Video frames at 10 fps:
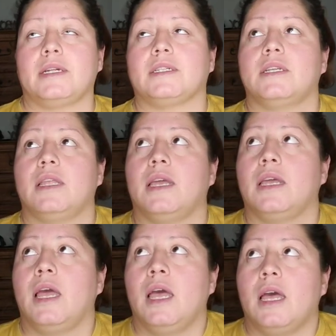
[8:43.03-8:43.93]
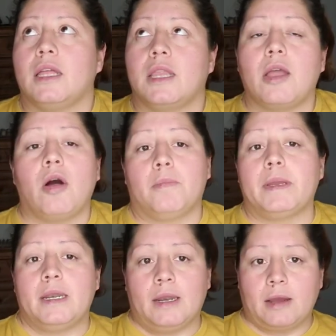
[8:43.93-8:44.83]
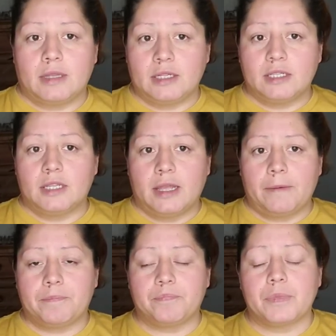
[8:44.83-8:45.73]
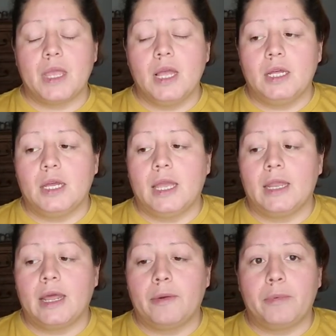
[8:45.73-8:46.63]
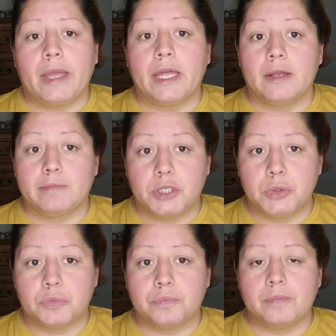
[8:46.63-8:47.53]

Sunday, they all pennied out that Sunday, and I hit up 2.